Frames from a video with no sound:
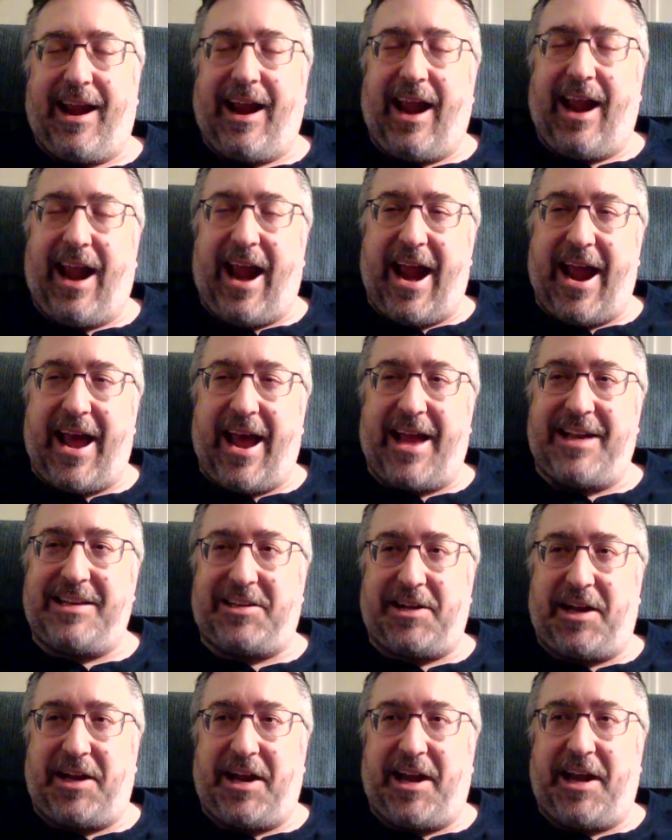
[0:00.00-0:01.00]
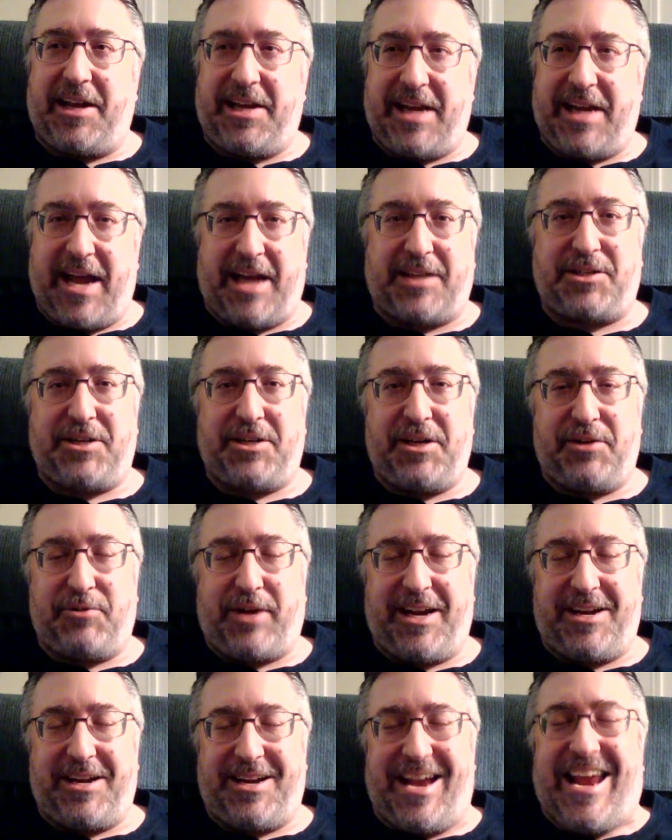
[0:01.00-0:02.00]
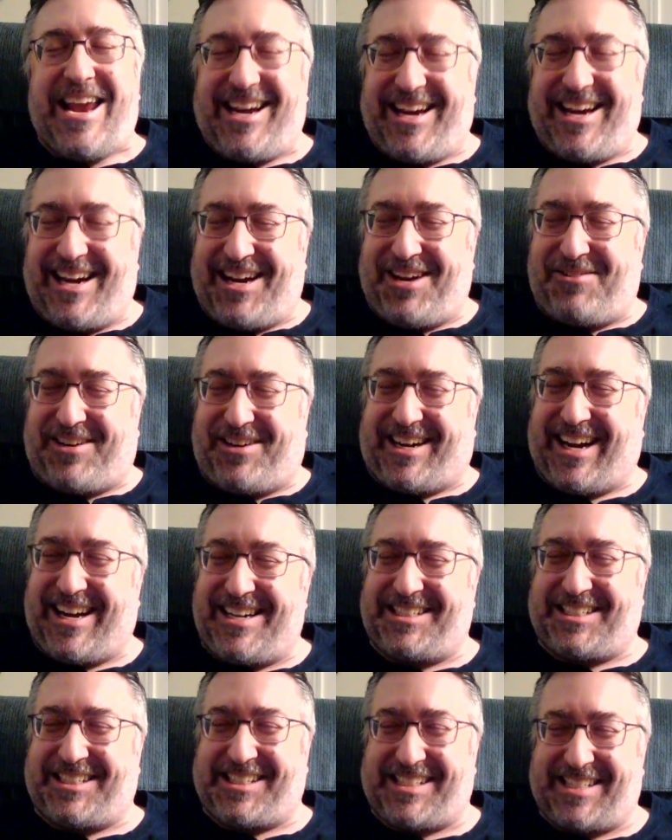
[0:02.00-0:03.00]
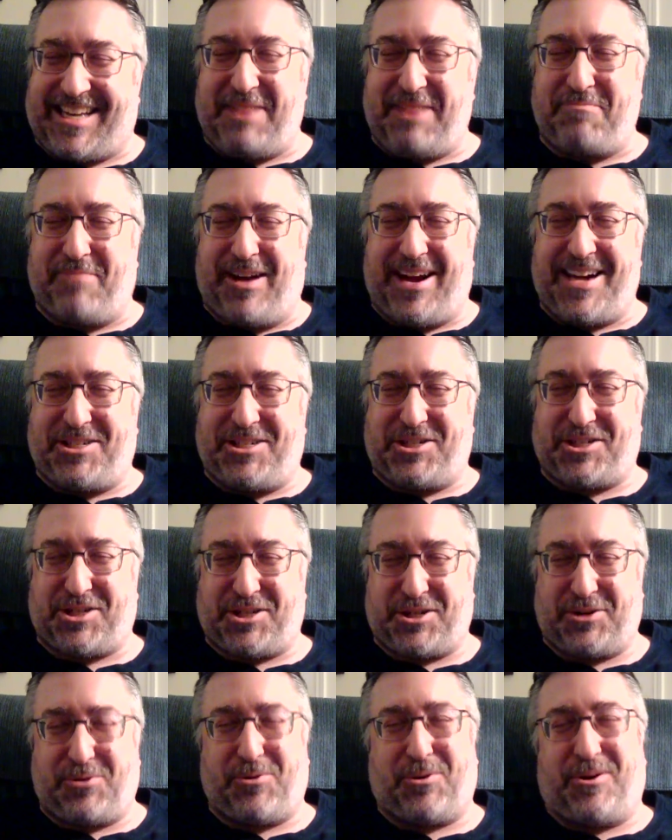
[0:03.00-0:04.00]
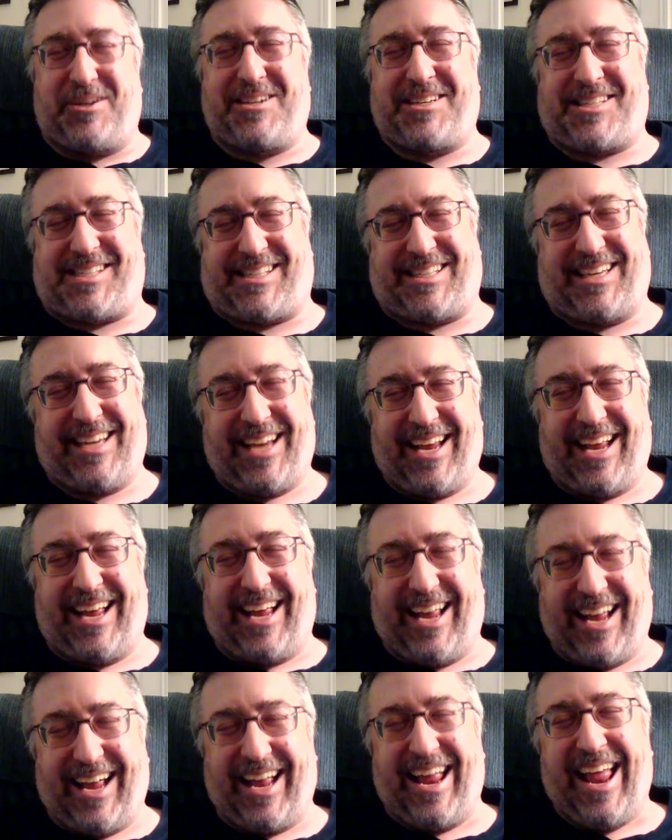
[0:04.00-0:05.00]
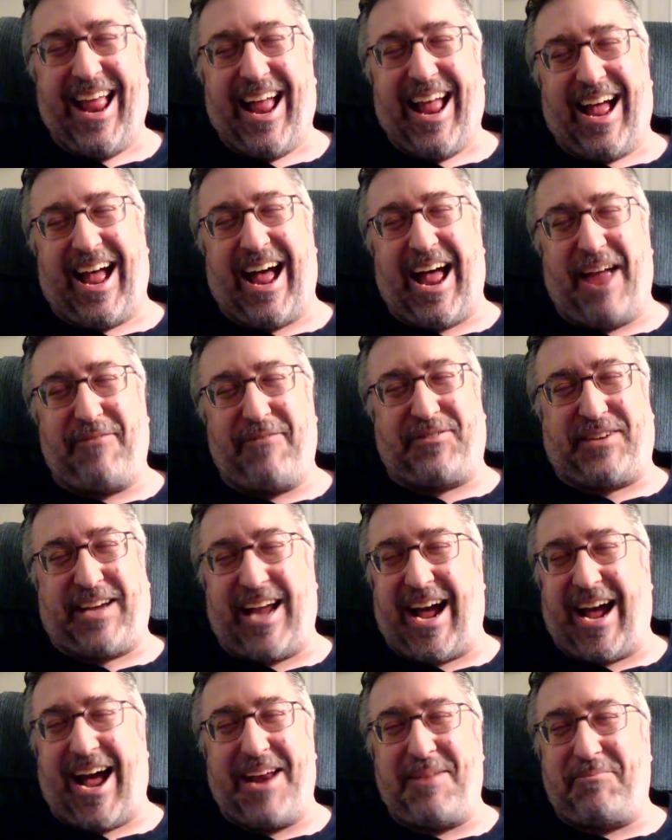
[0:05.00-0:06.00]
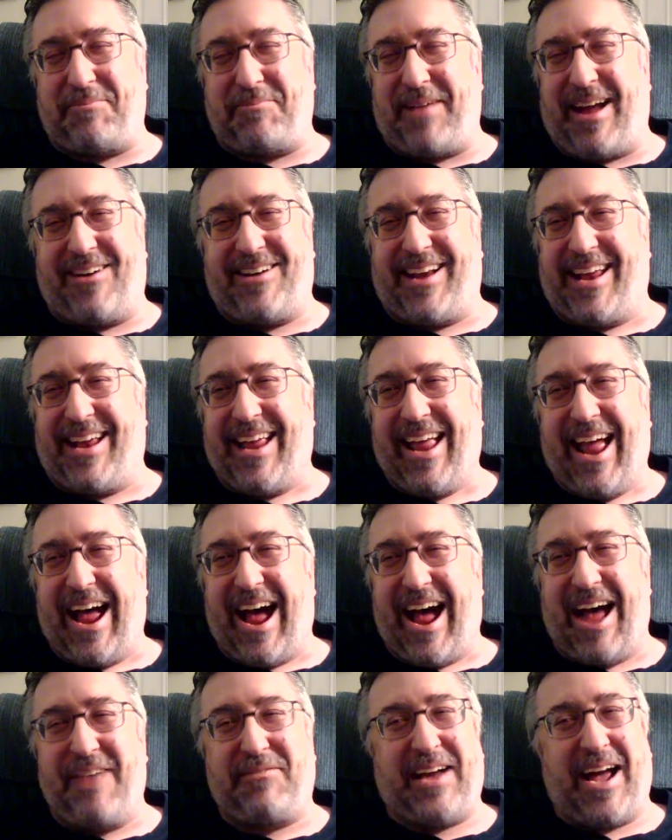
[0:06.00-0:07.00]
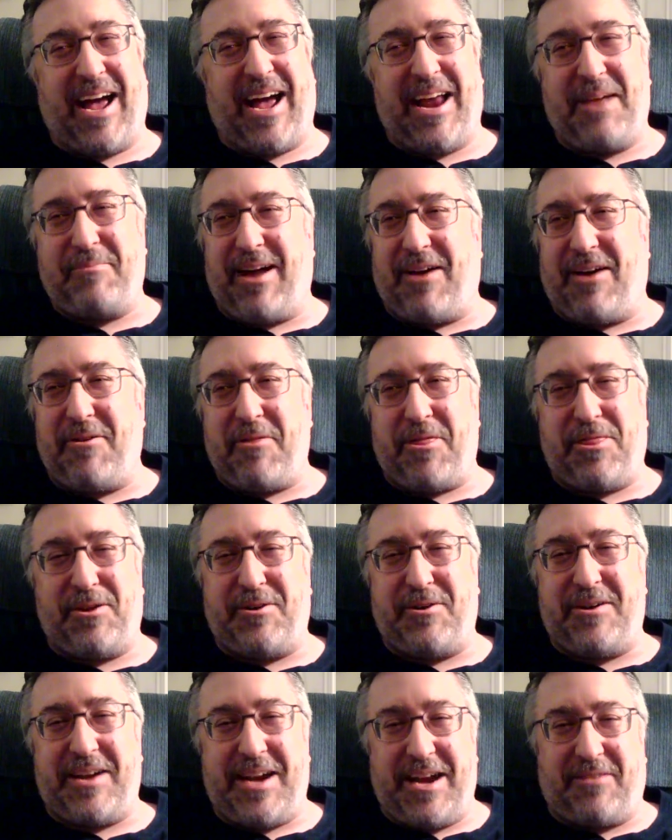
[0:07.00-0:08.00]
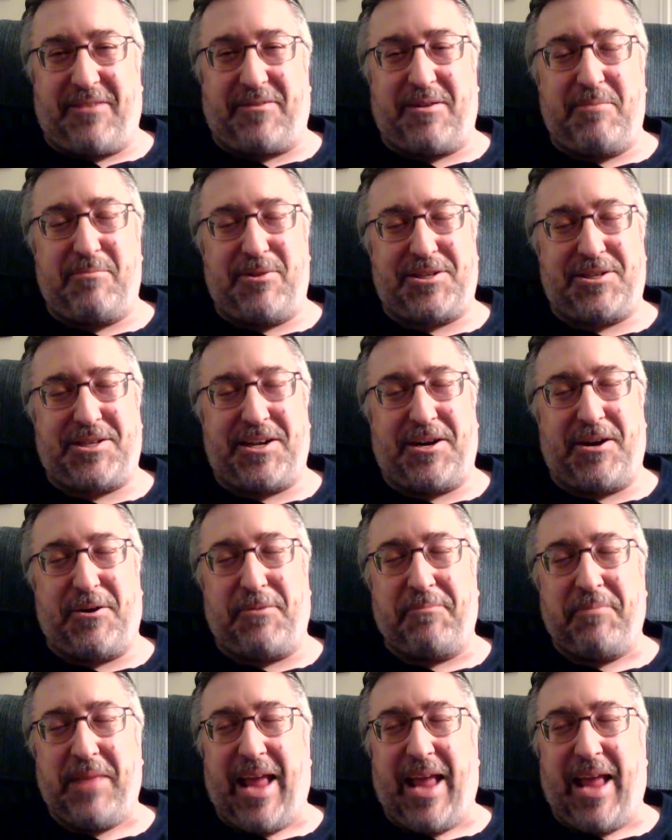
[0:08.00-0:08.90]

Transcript: and uh, yes, you can you can see my shorts. I've got about I've got about thirty of them or so,